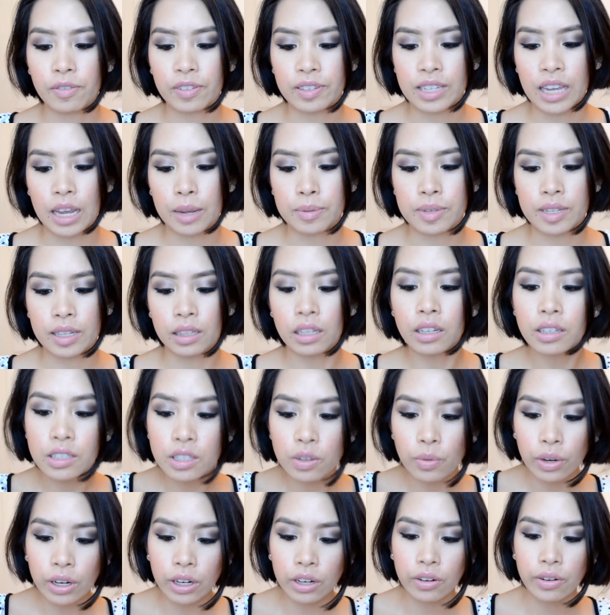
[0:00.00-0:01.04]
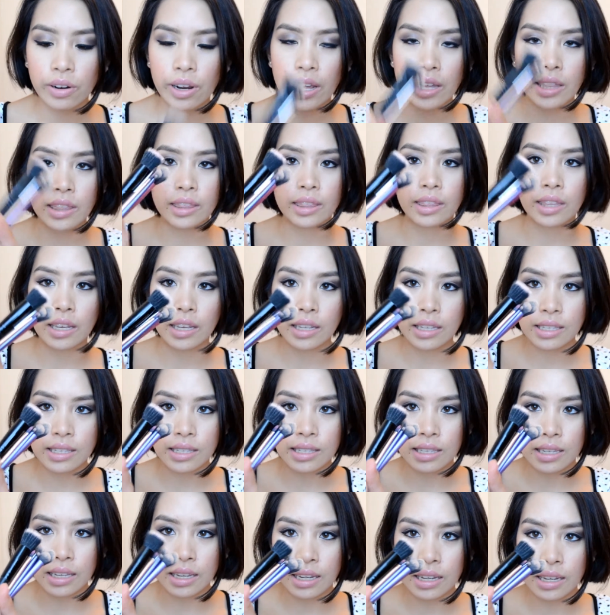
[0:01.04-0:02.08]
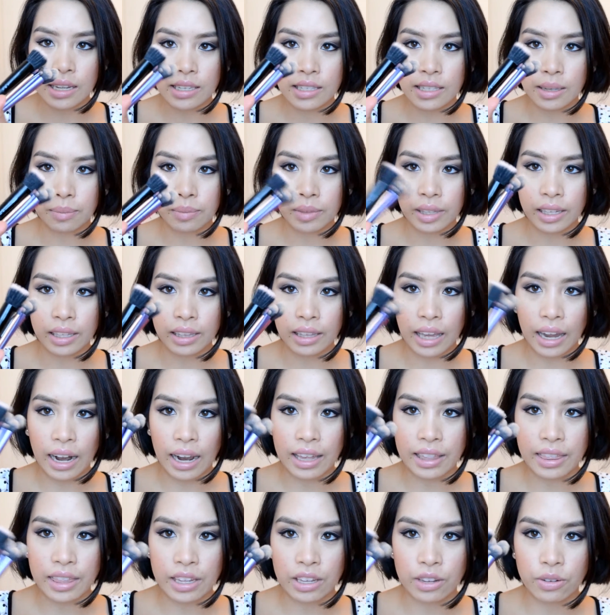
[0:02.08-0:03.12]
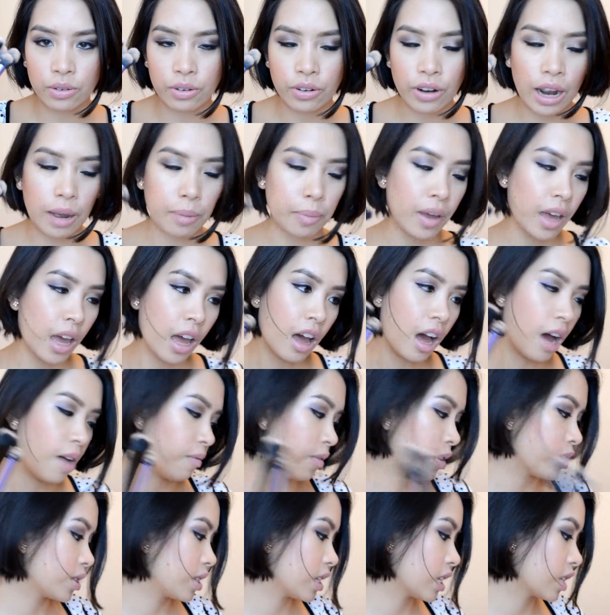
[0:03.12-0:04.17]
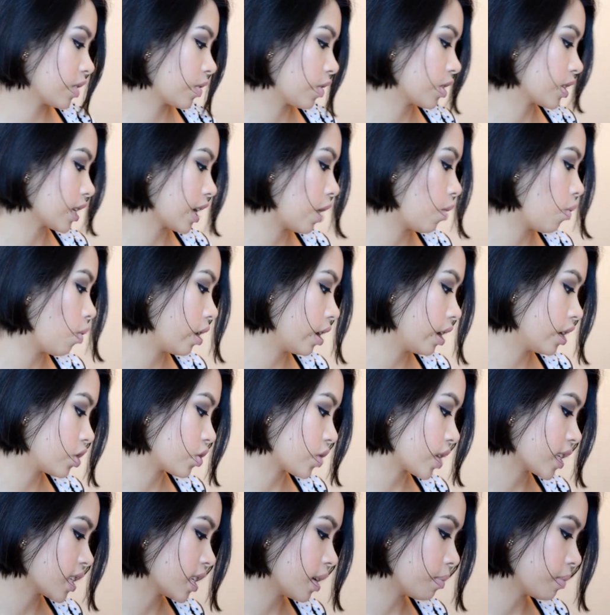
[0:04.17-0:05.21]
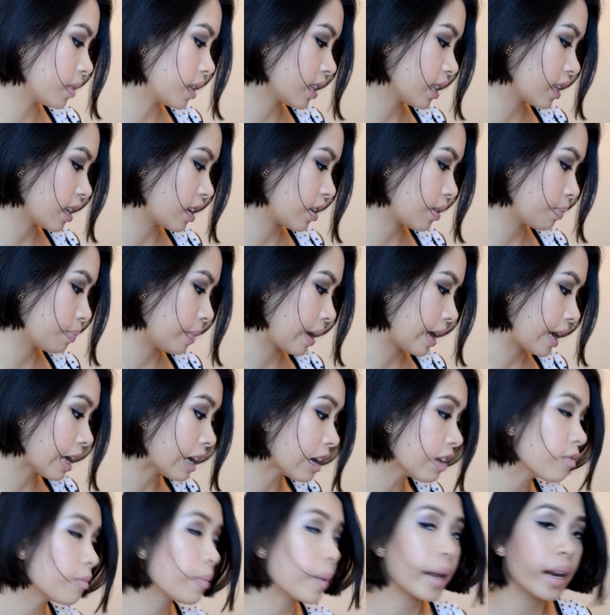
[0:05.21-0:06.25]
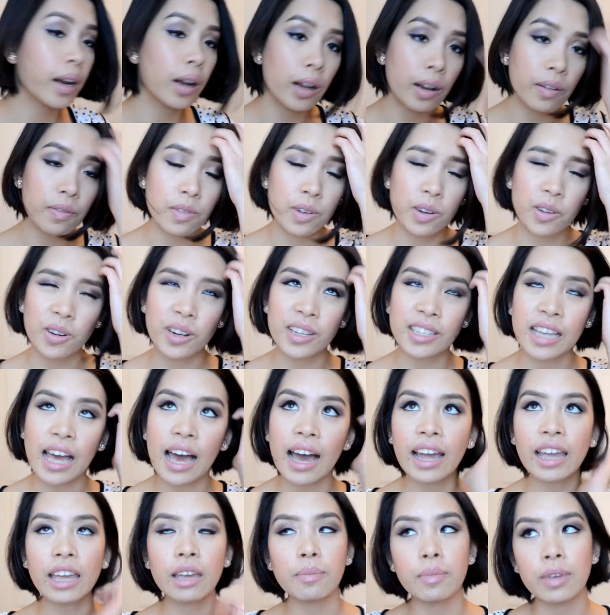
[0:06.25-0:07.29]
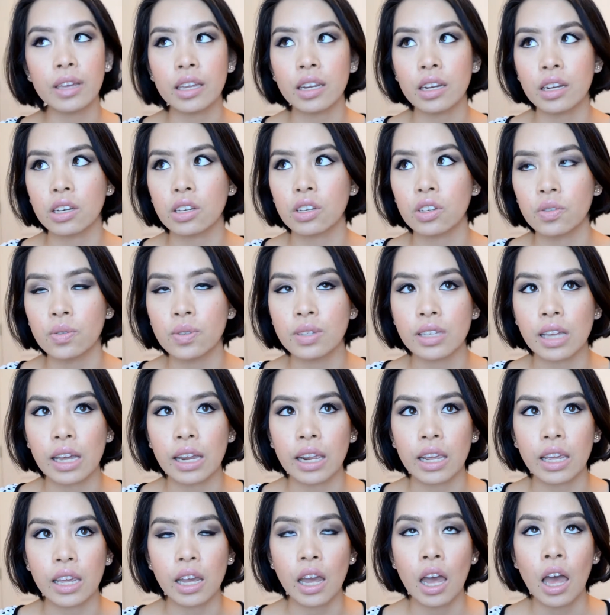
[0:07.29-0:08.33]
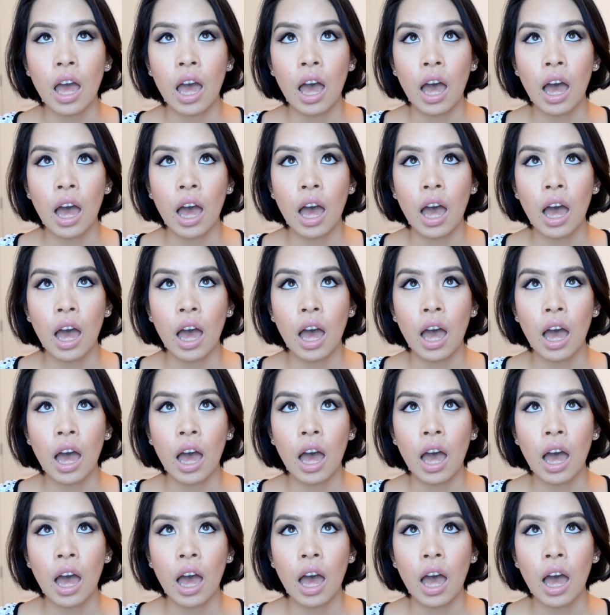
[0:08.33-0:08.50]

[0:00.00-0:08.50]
types of looks you want to create. This is something that I think you would grab. First things first, I want to address something that you may or may not have noticed. I am in a new setting,